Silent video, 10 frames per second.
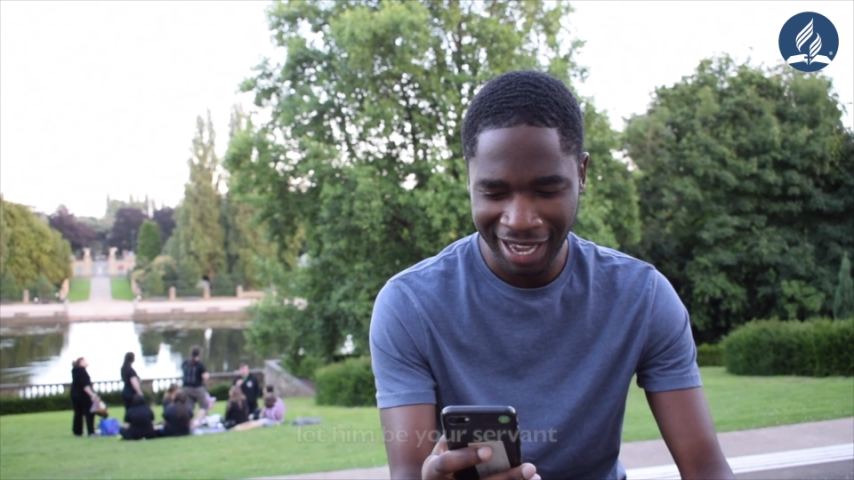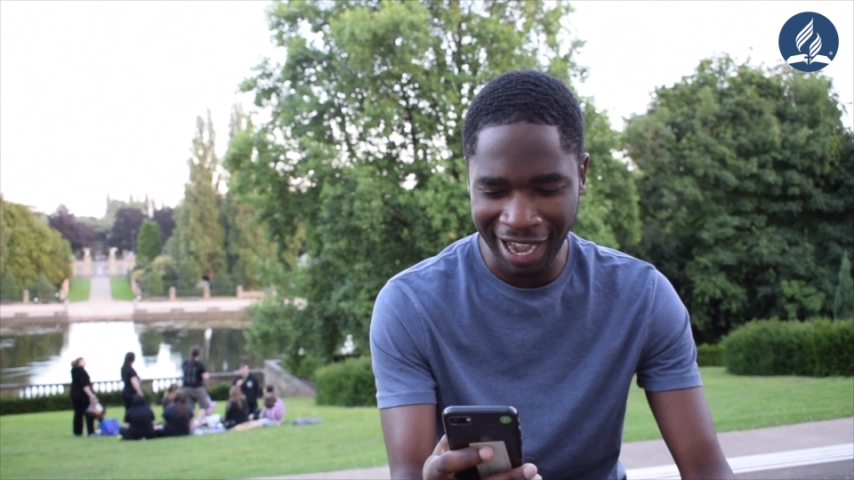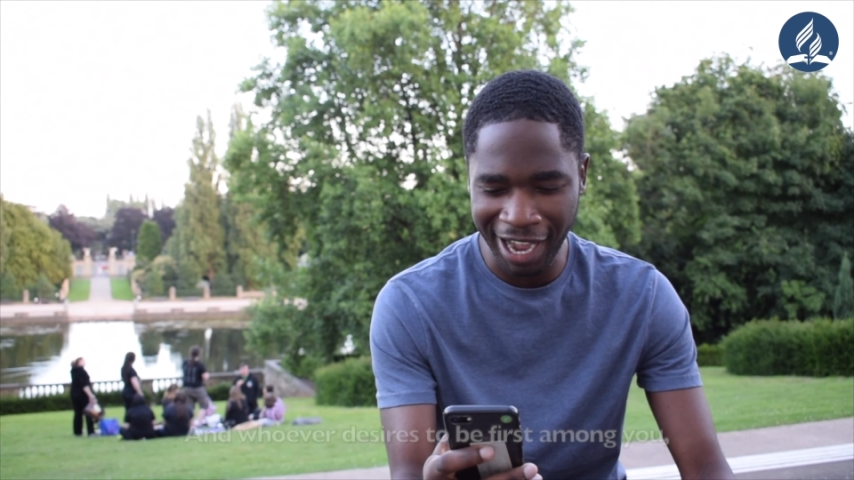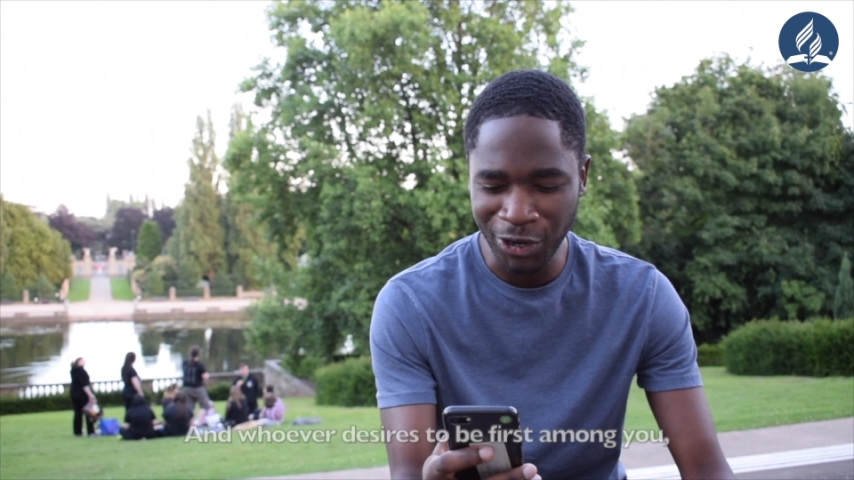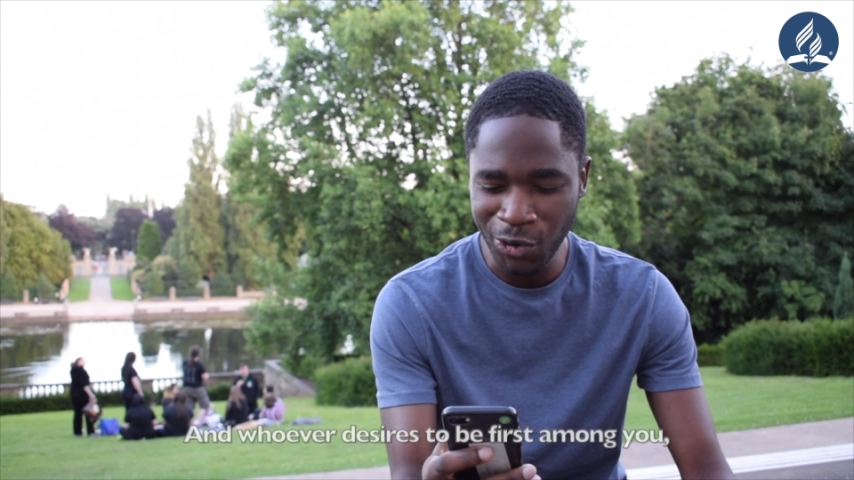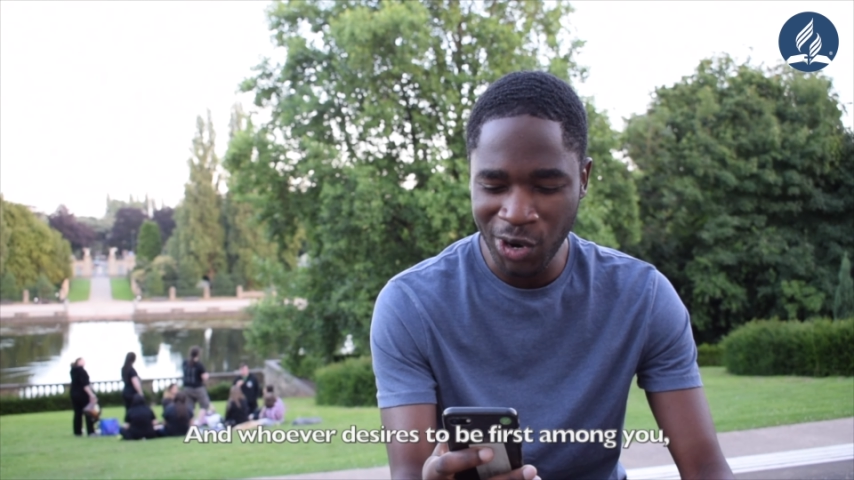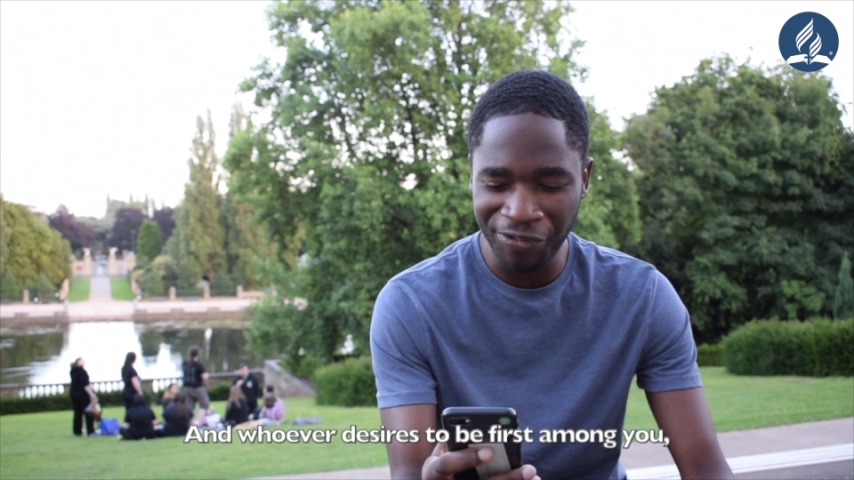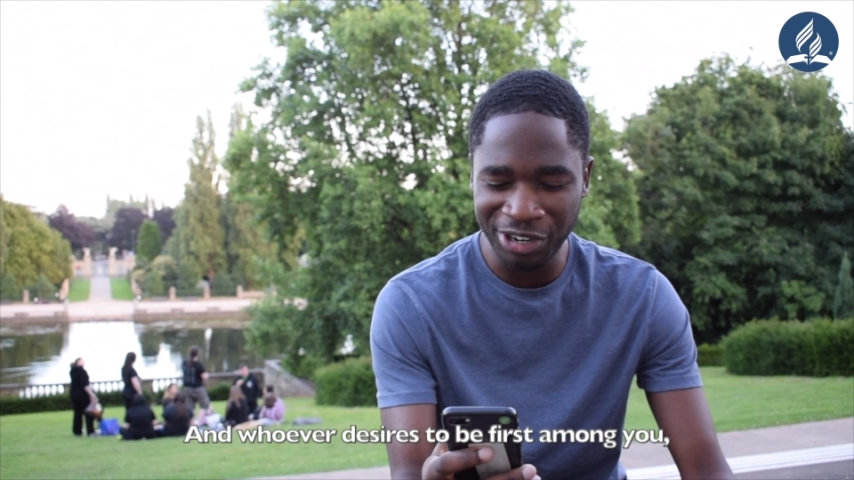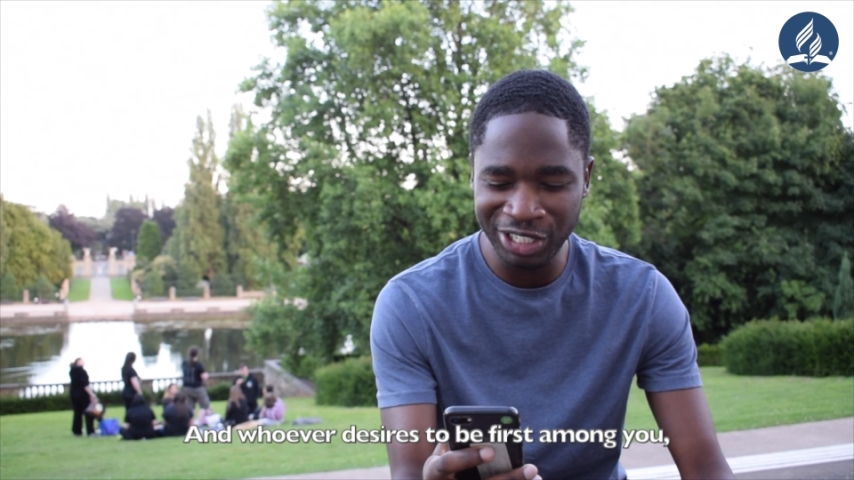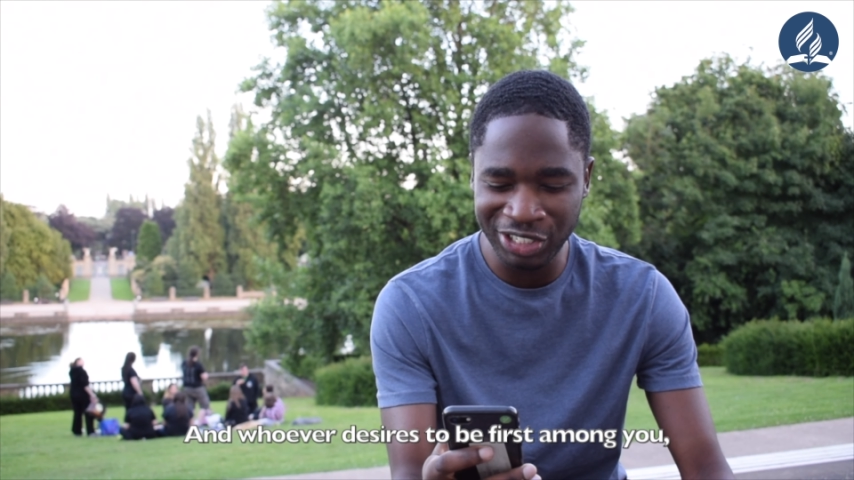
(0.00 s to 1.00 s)
And
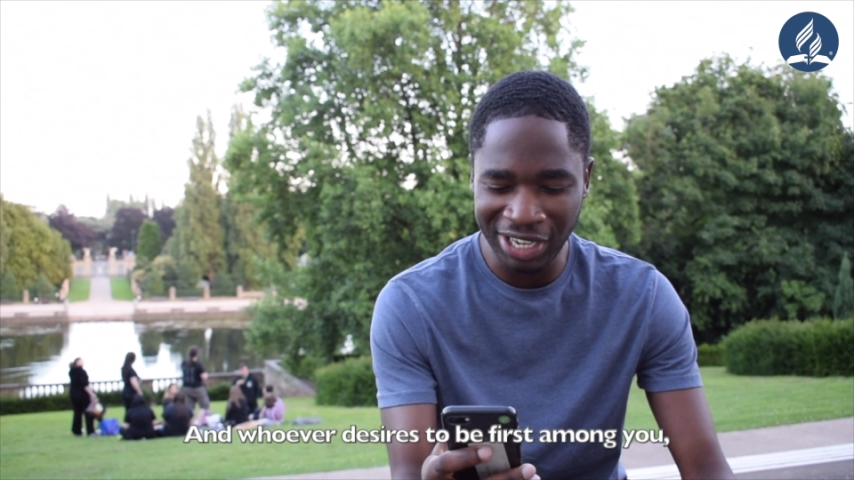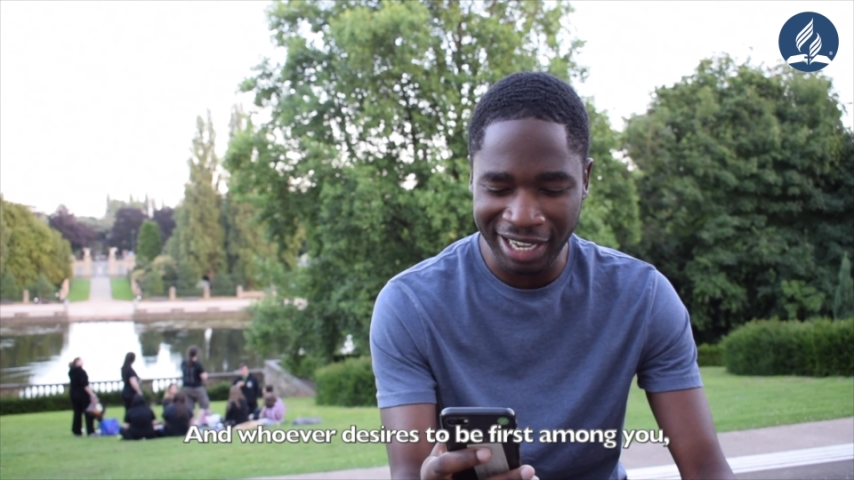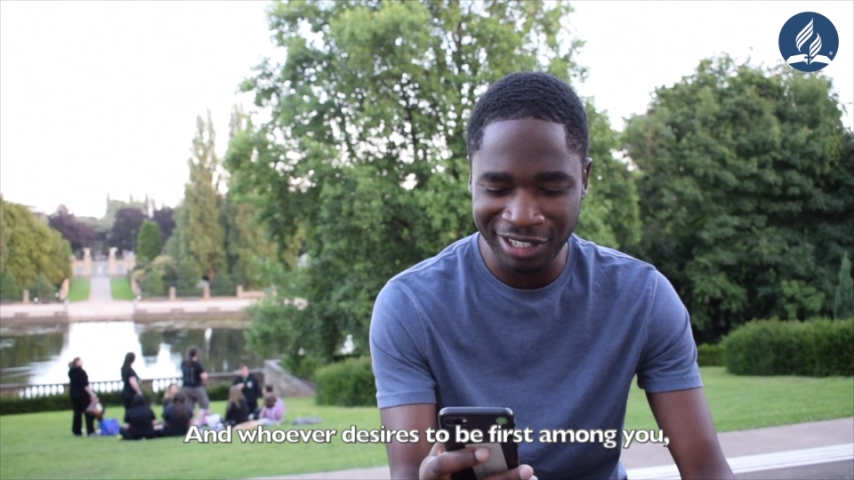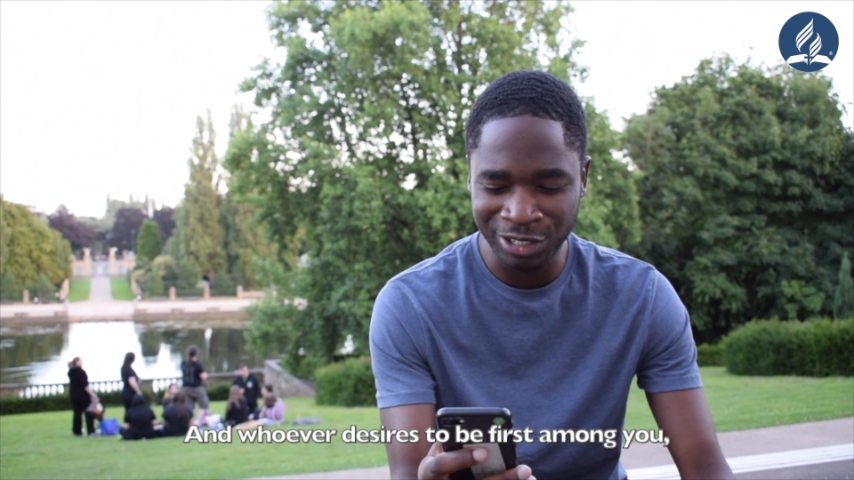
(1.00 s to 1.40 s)
whoever desires